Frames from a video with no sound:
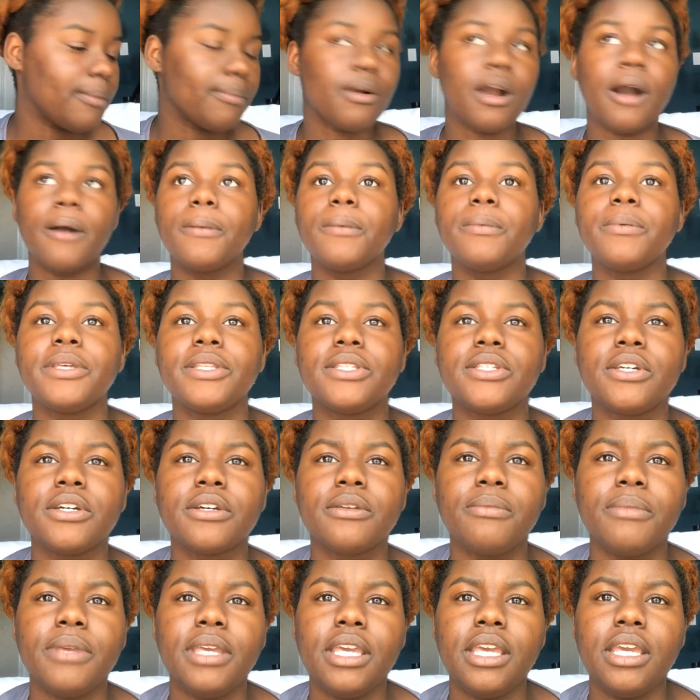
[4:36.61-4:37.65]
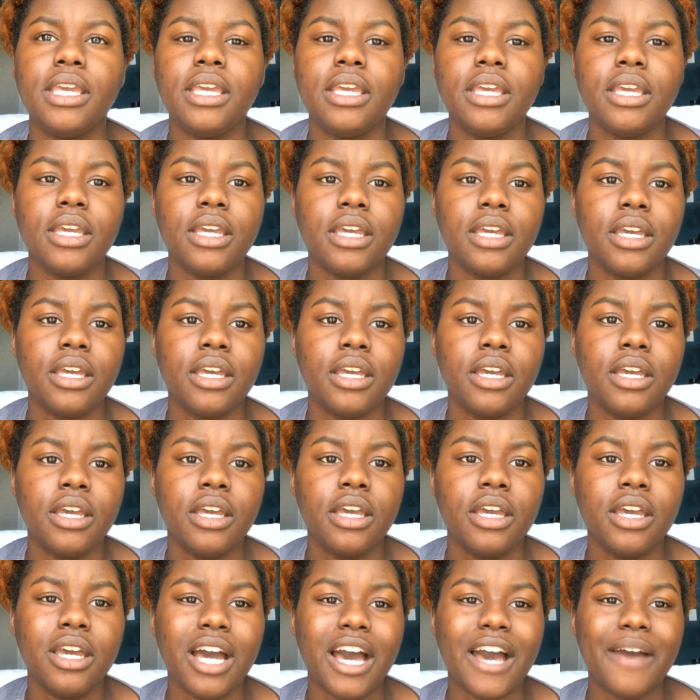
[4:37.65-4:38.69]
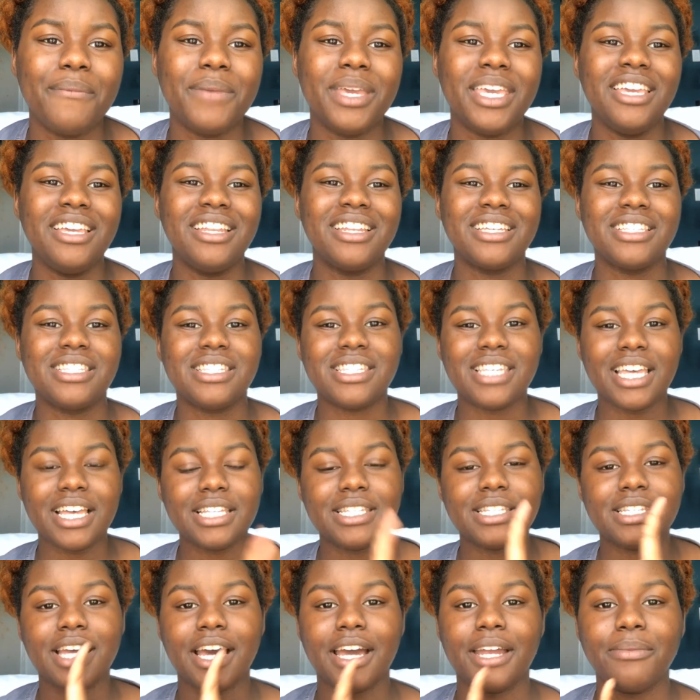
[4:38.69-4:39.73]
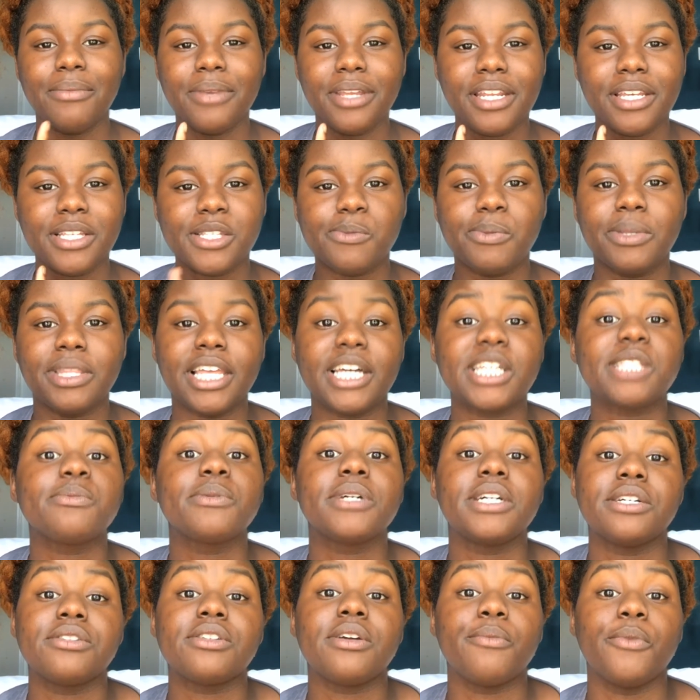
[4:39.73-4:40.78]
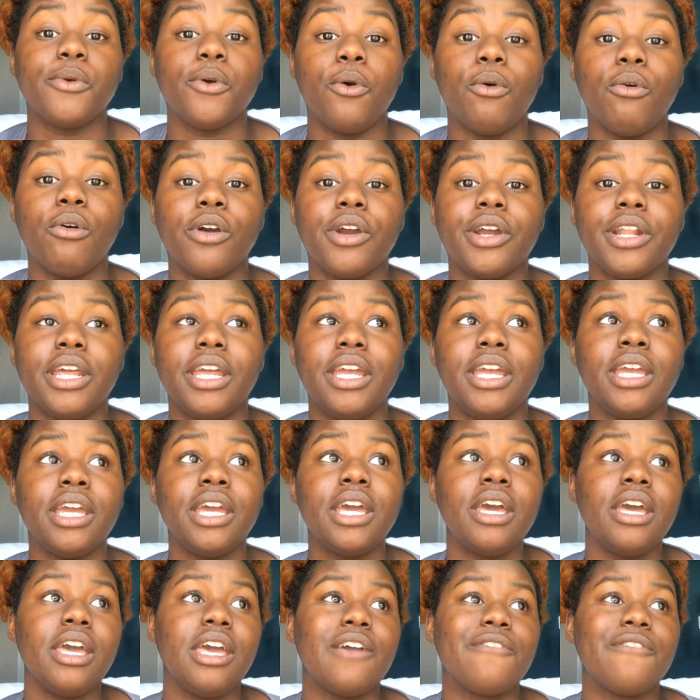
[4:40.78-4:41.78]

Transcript: probably took me, I mean, it says 9 minutes, but that's because I'm recording.